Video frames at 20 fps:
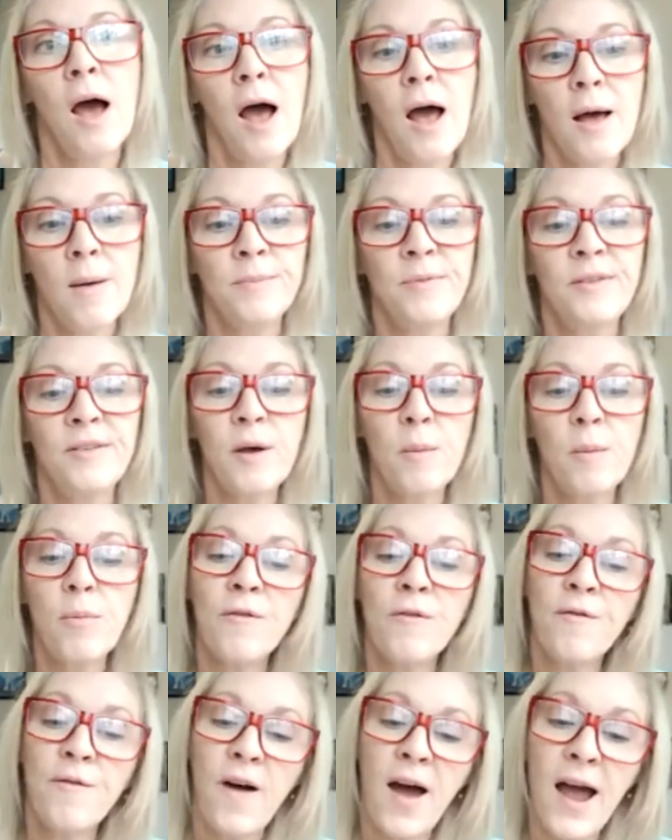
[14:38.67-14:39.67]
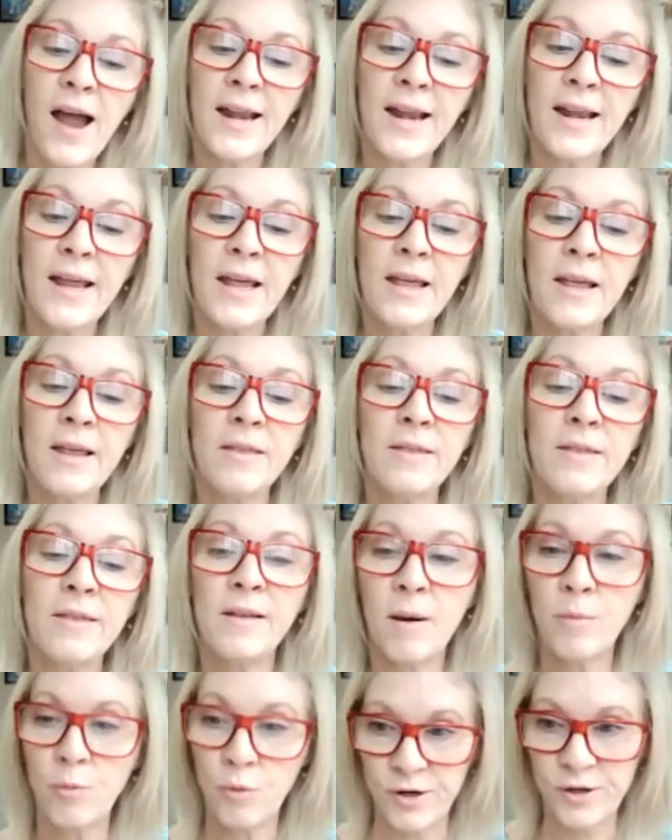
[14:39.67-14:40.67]
Um, so providing the
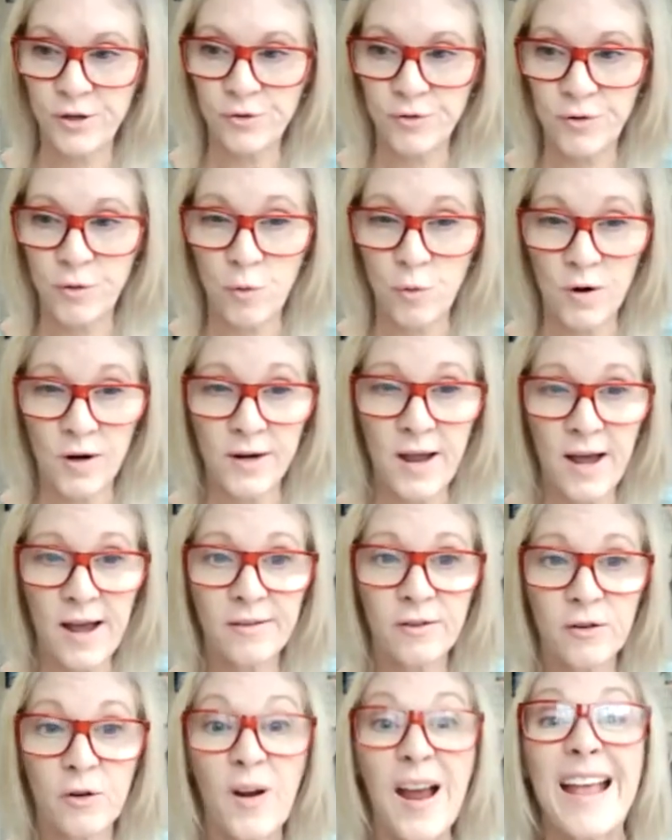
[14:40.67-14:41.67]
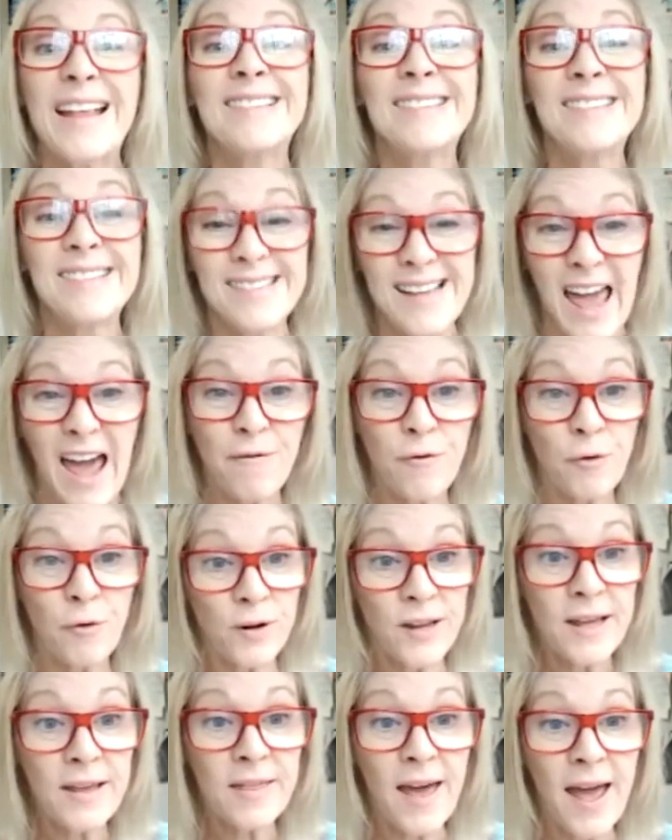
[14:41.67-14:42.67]
double entry organizer and
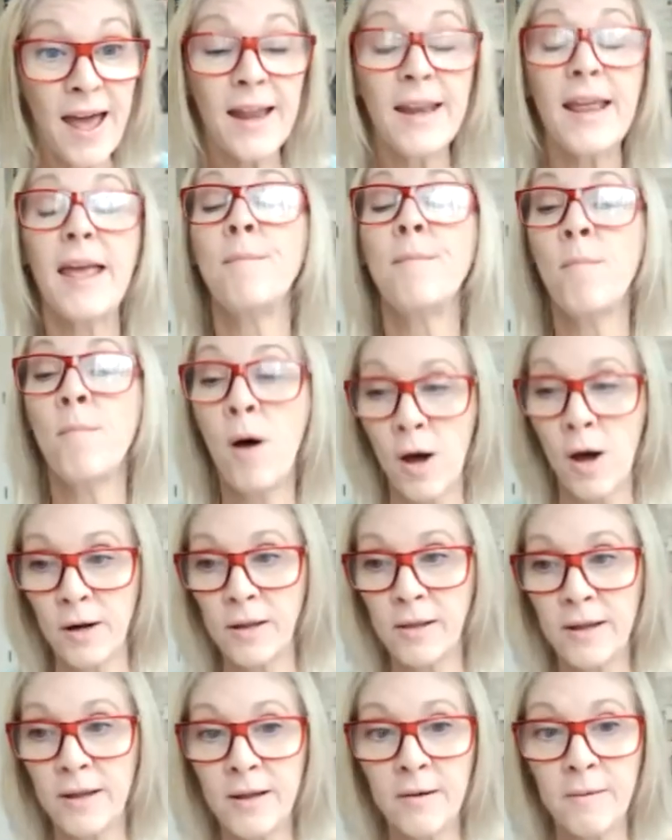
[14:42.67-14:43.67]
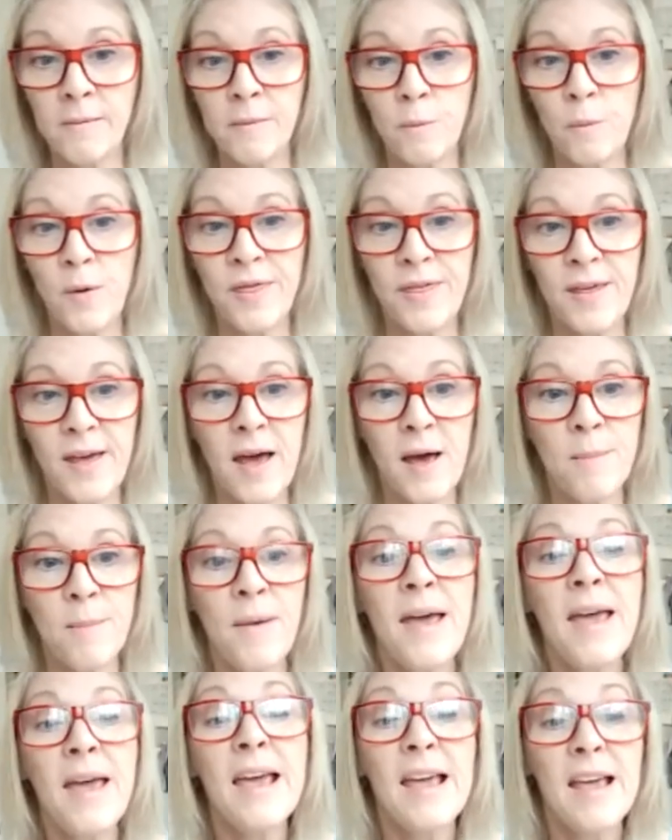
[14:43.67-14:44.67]
scaffolding that and modeling with them
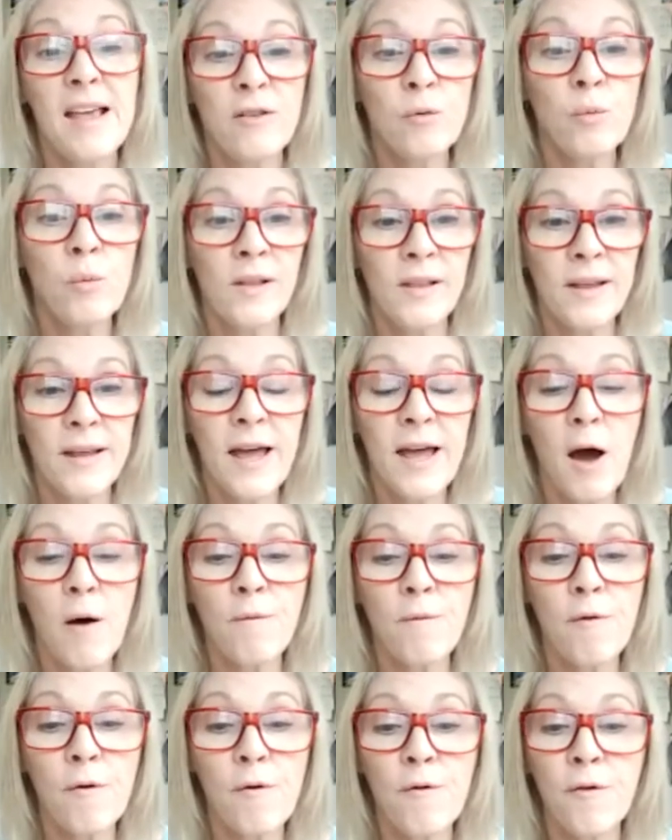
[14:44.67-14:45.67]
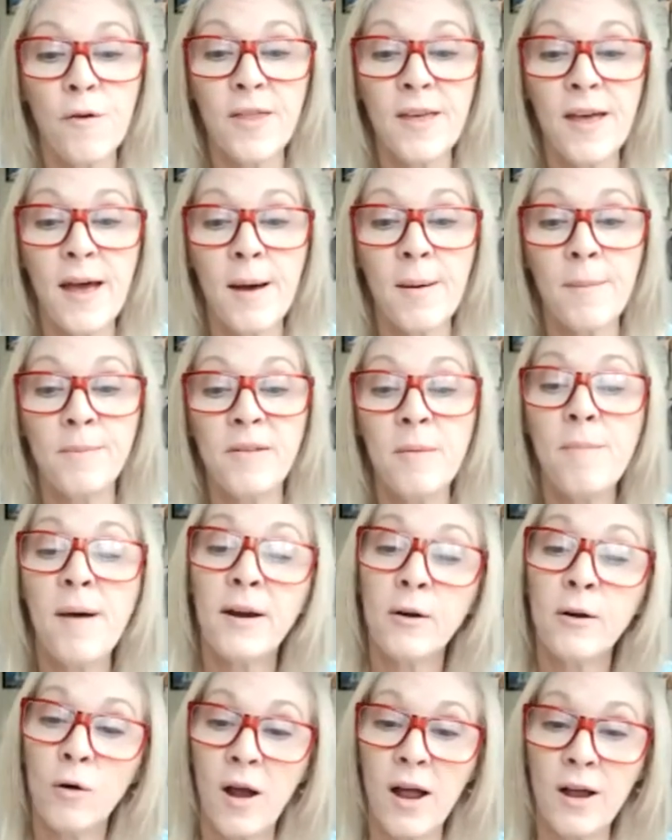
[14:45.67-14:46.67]
is really helpful for them to
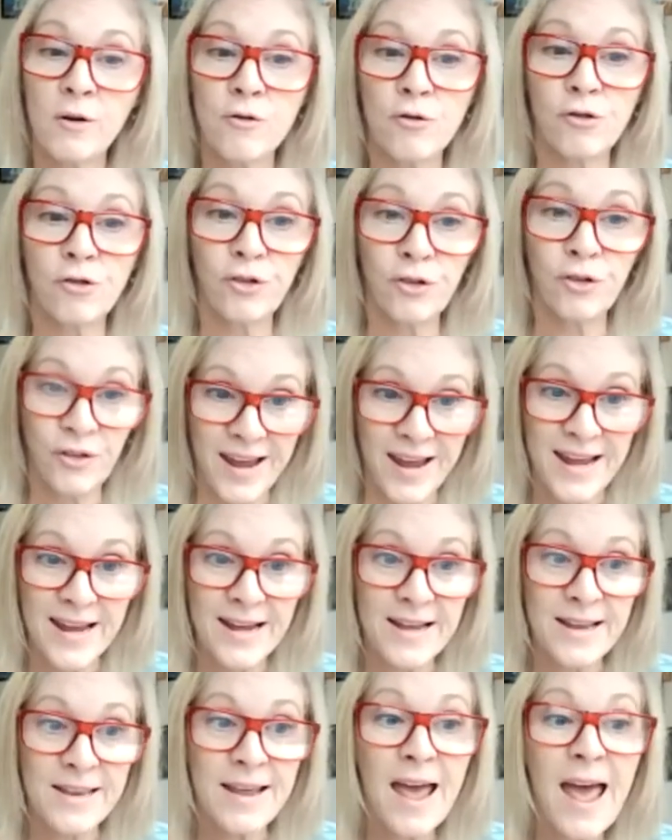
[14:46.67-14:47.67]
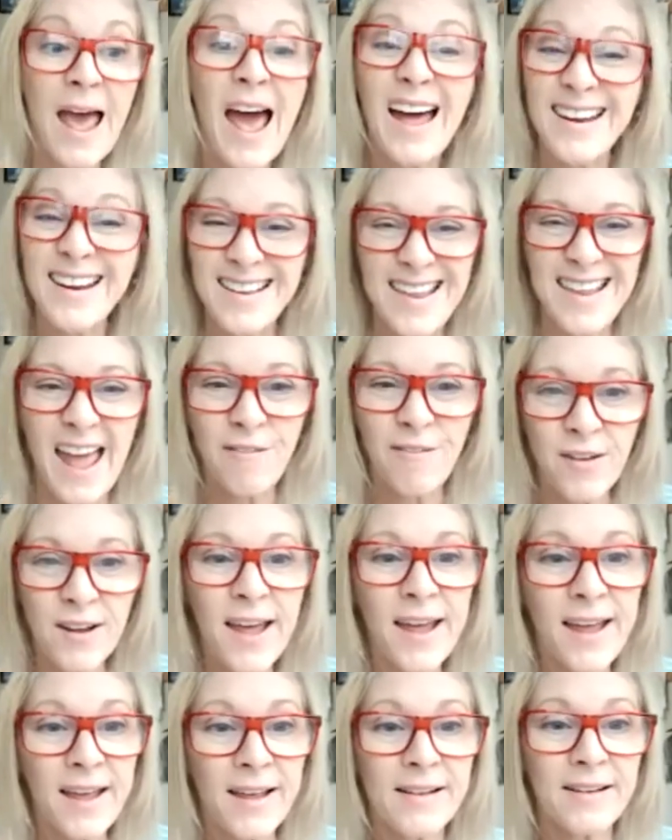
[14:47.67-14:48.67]
better understand how to
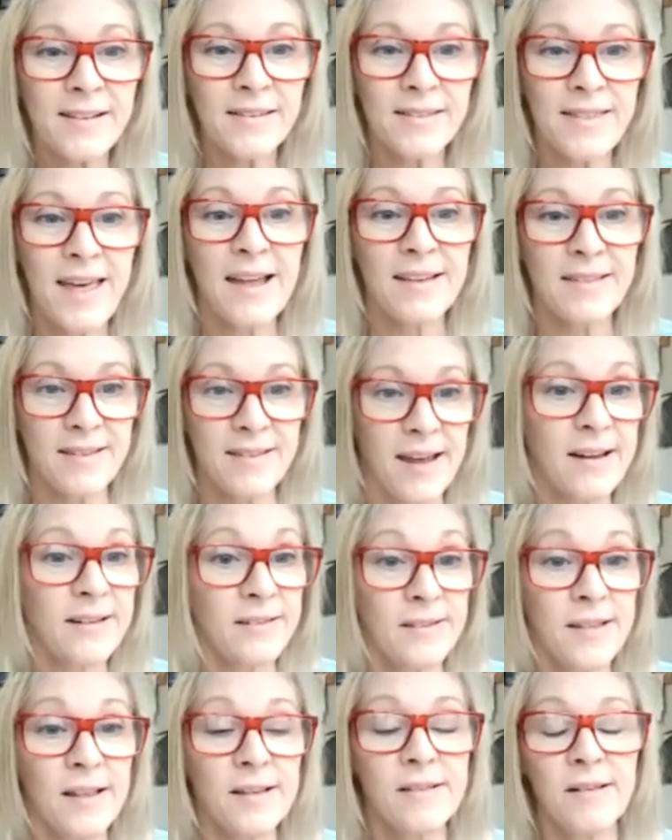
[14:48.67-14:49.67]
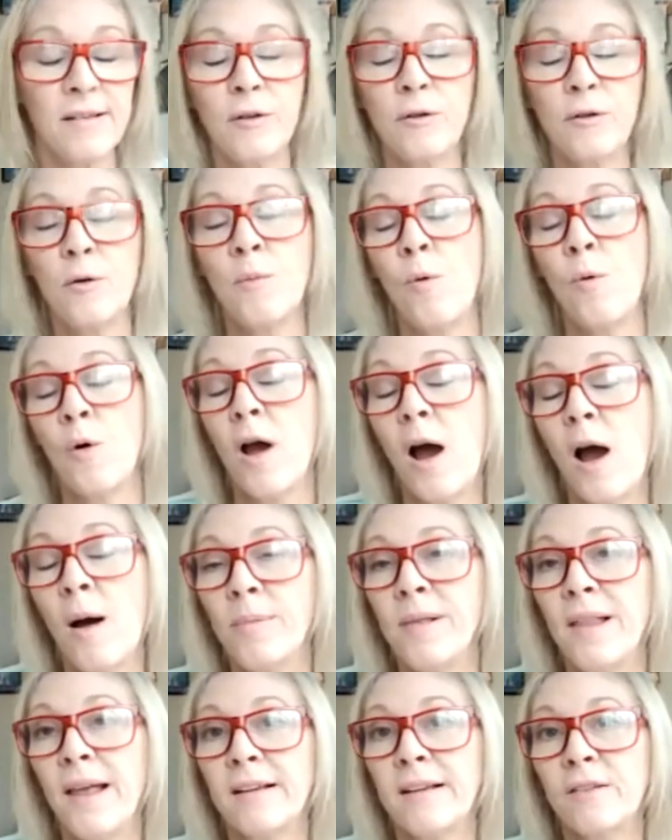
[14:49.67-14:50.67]
navigate that text that's a little more
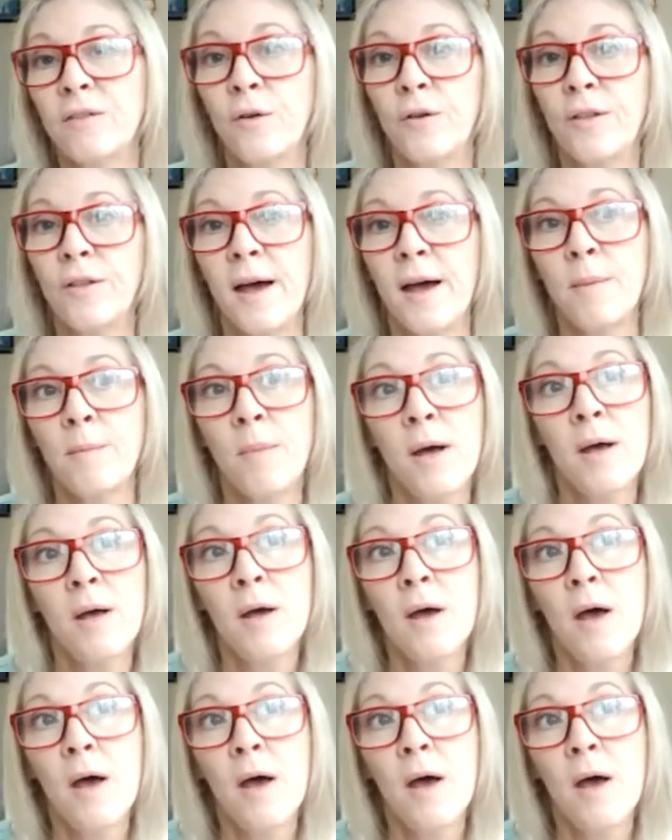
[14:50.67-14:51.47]
complex for them.